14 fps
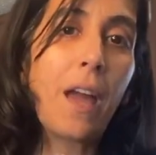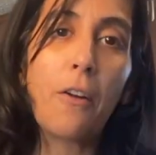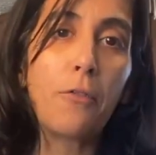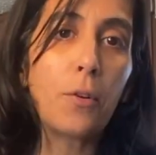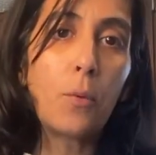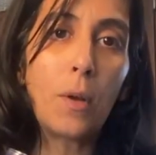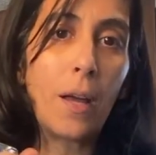
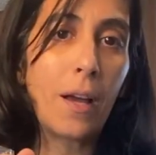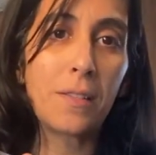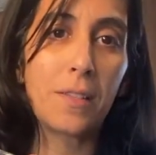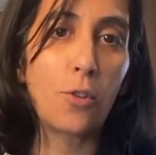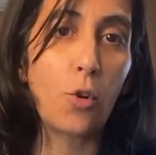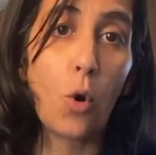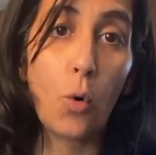everyone has
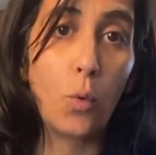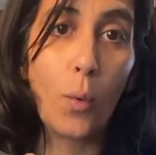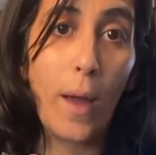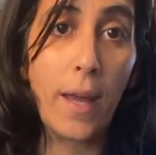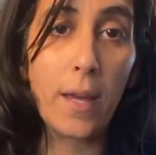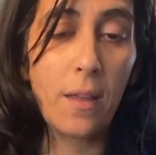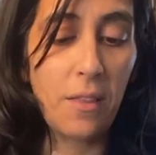their own
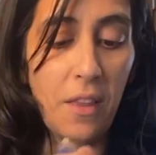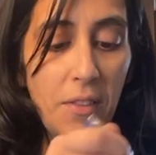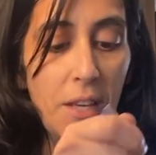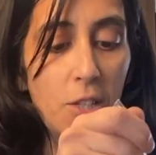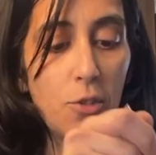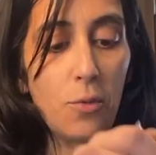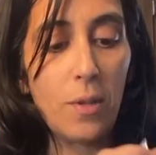way that
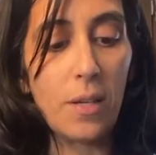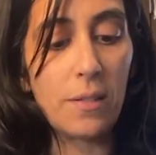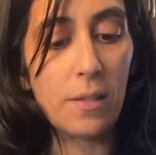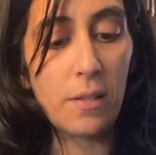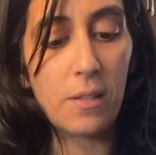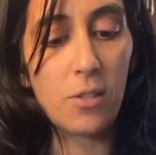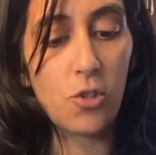they do this.
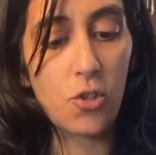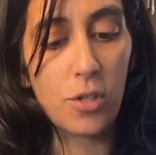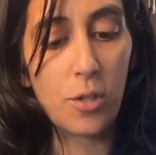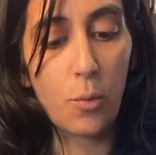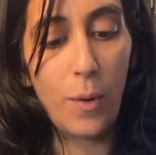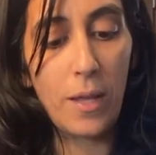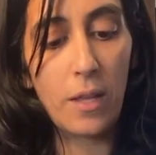This is just
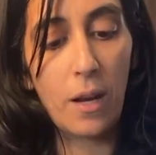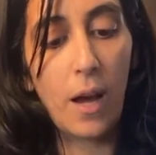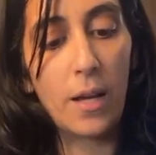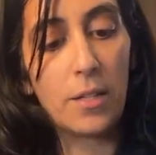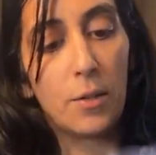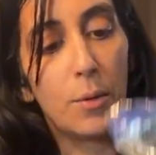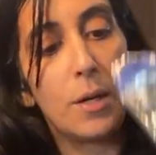the way that
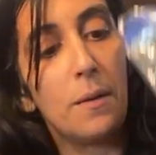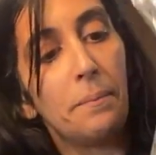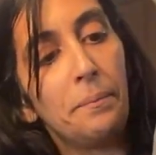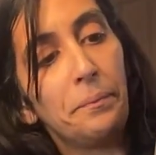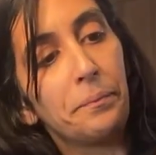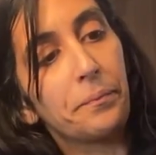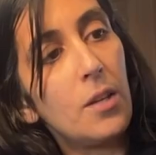I do it.
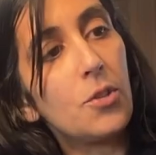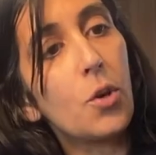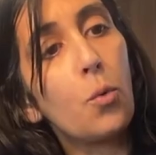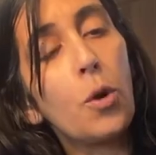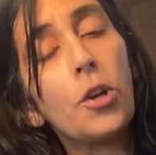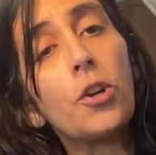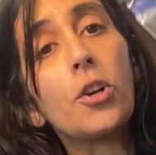And so
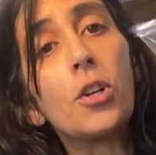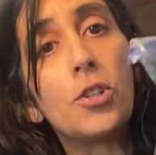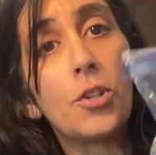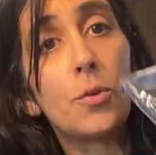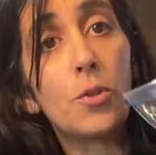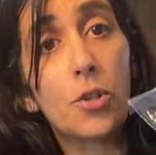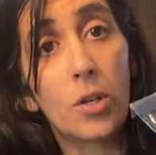what you're gonna
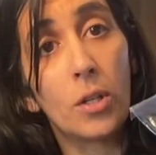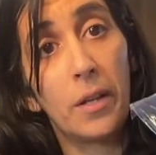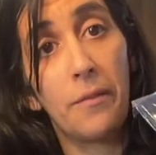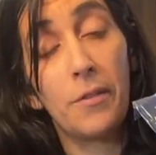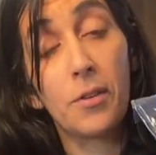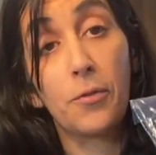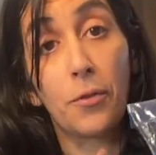do is you're gonna
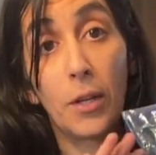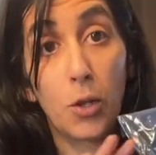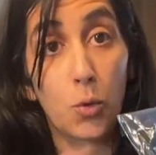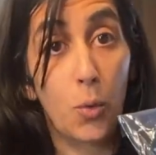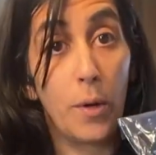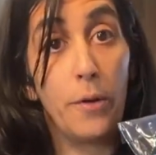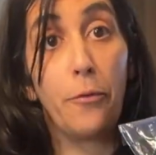leave this for like
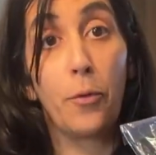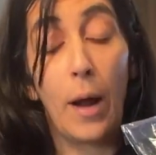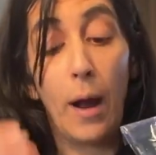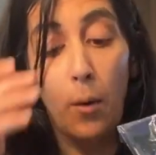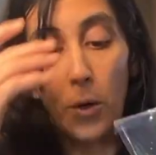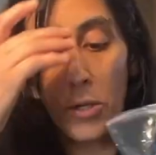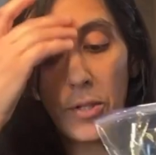24
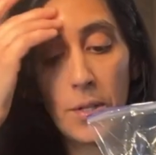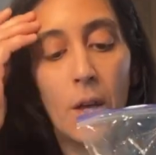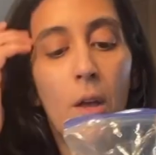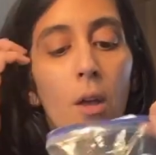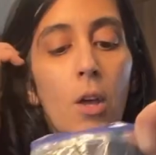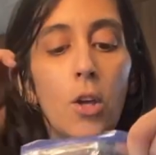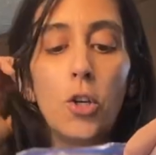hours.
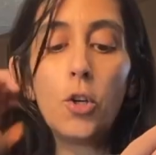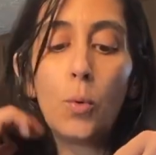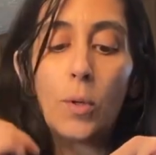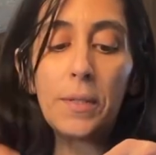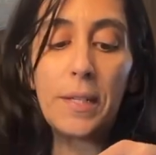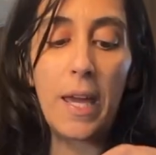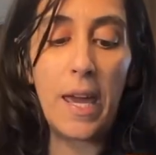You
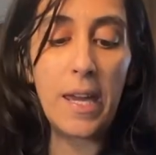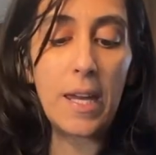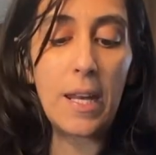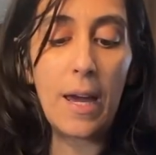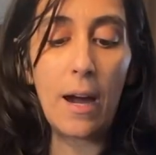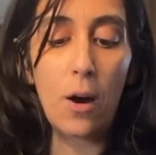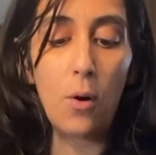will take
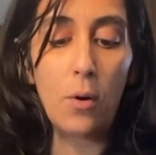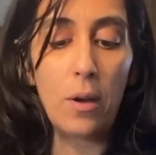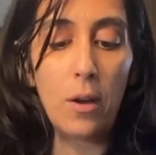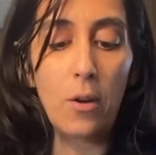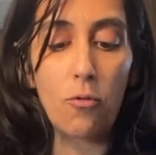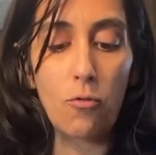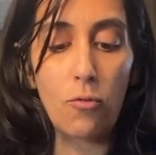it out,
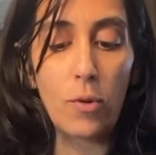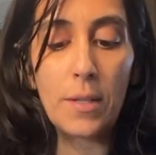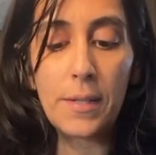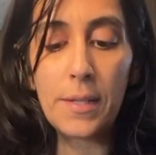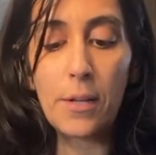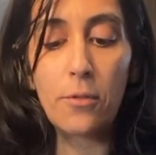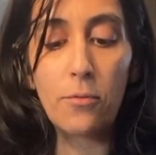
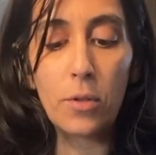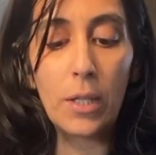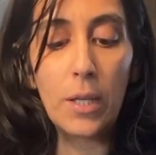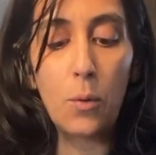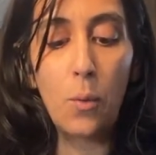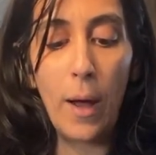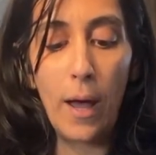rinse it
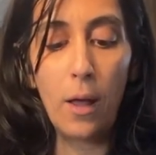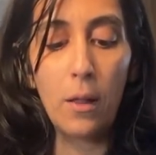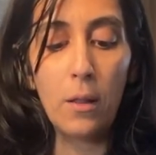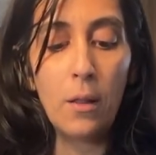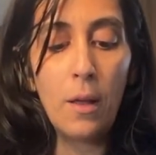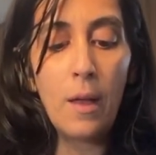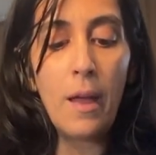really
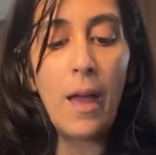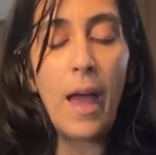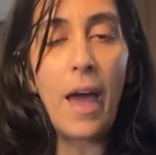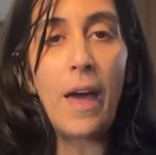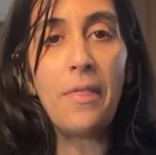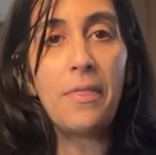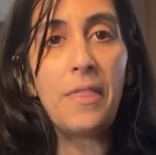well,
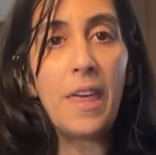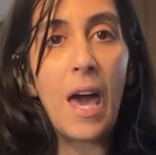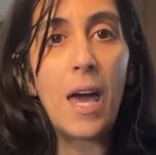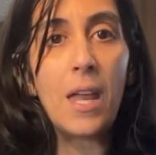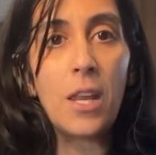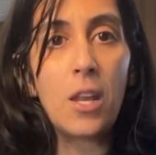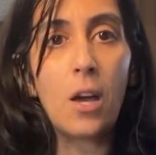and
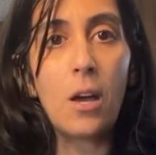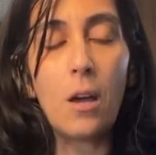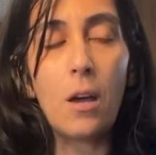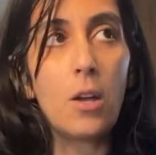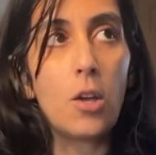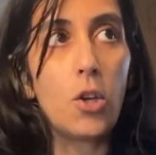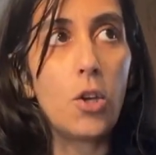then
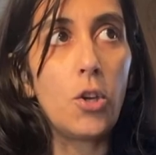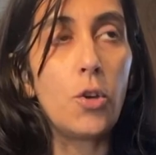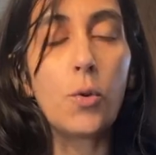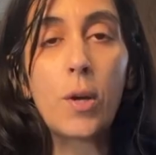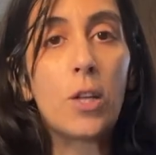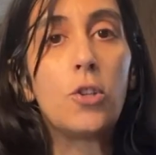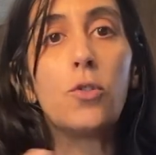you
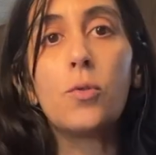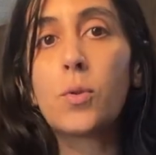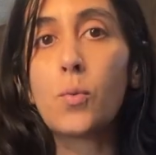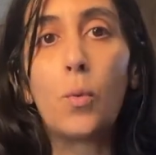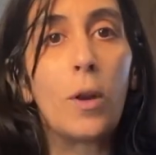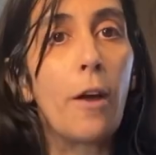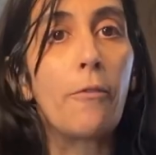can use
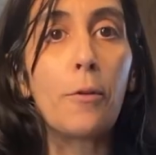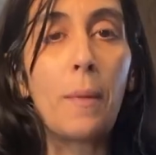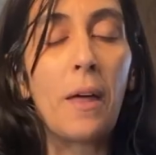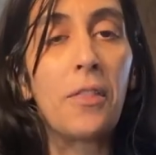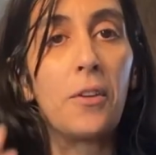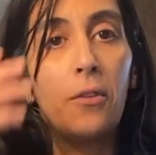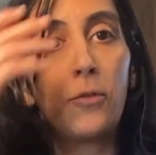whatever
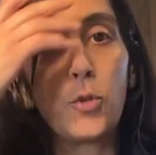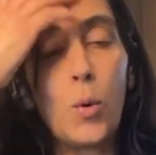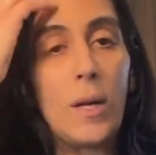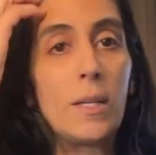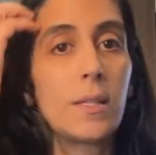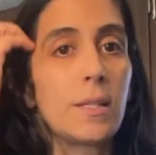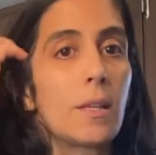method of
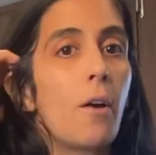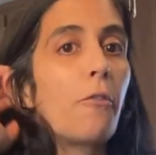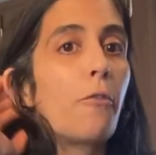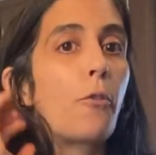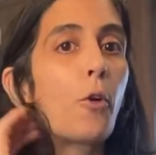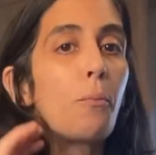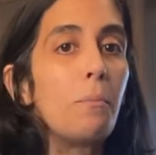choice.
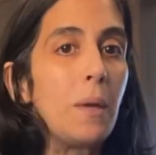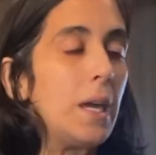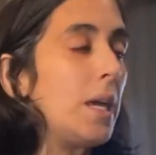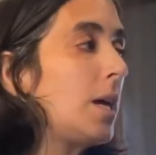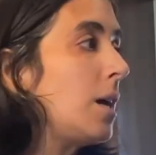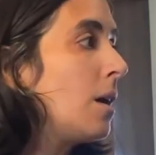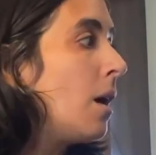For
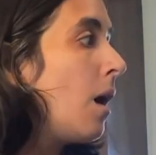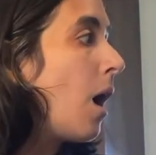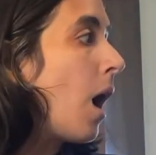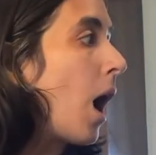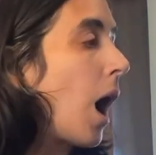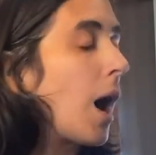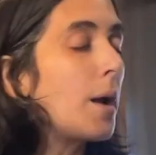me,
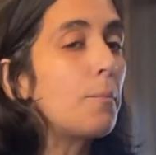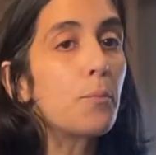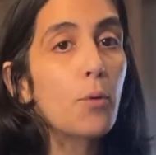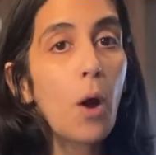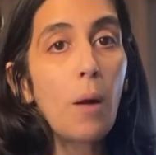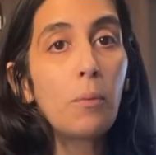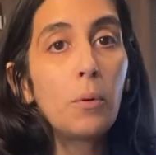I'm
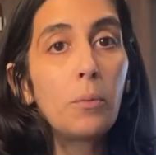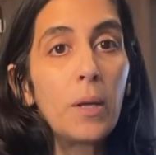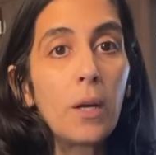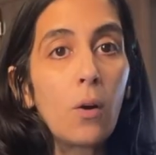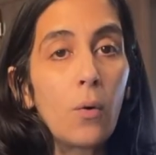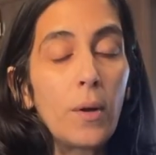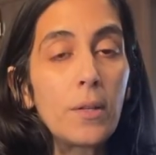
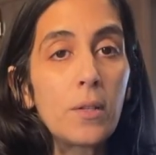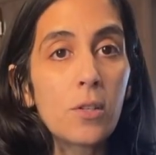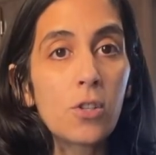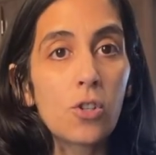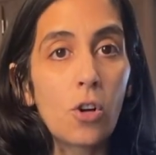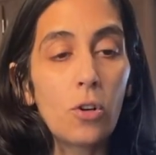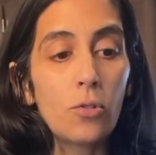probably going to
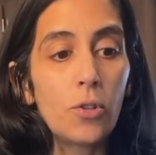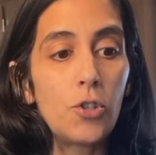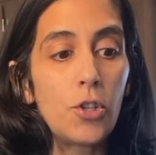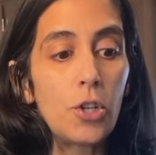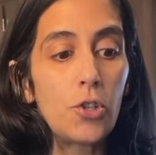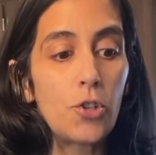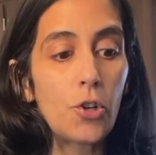start the
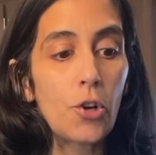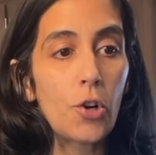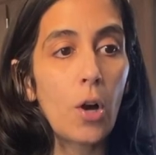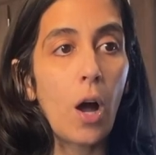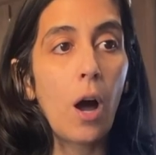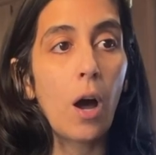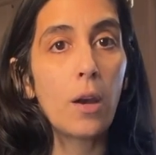
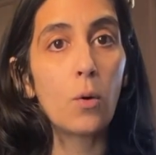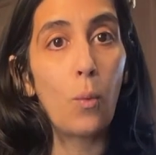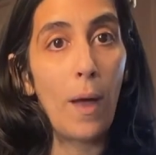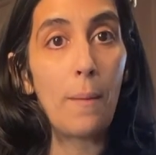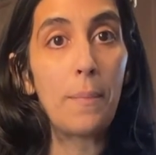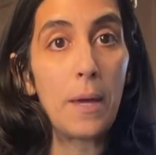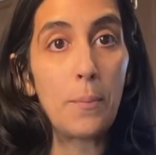ginger on a
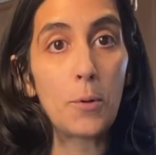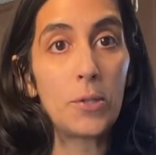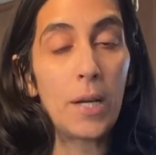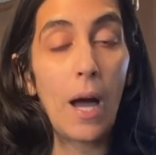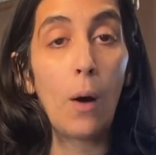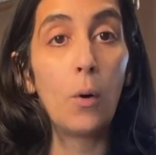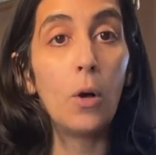wet paper
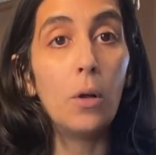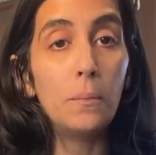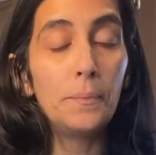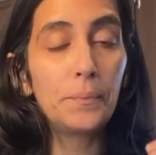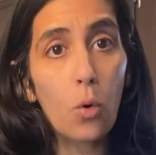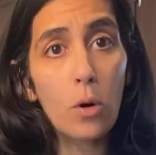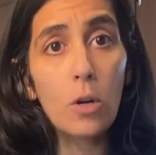
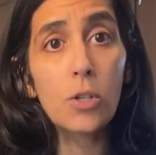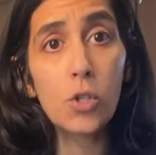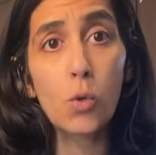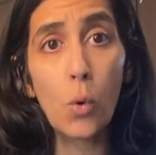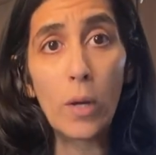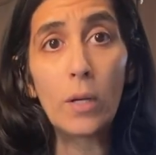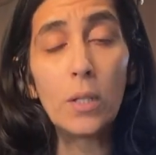towel or a
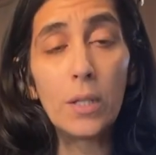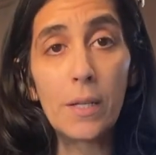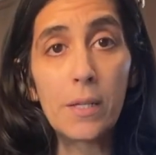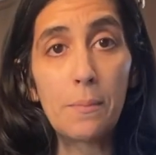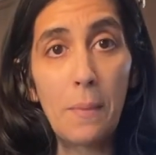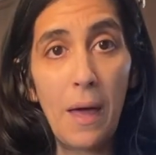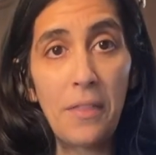
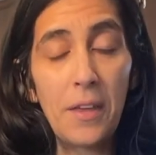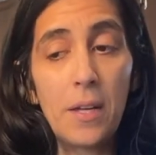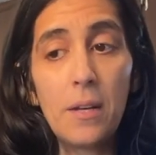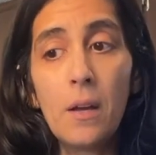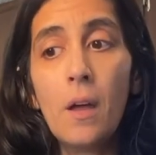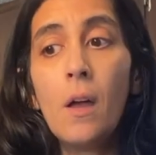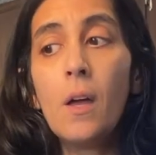soilless
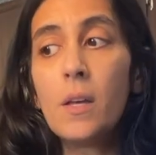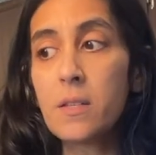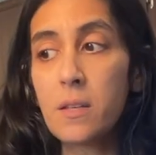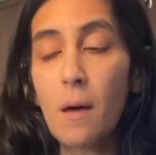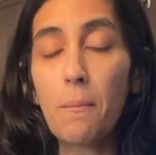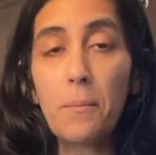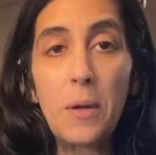method.
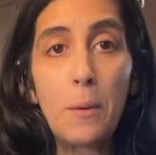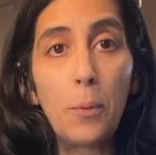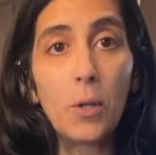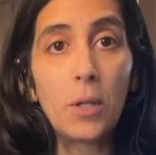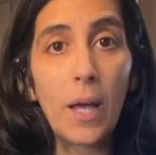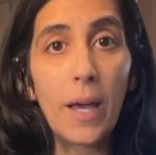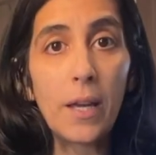Some
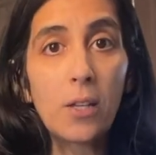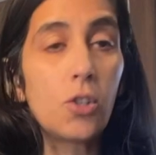people like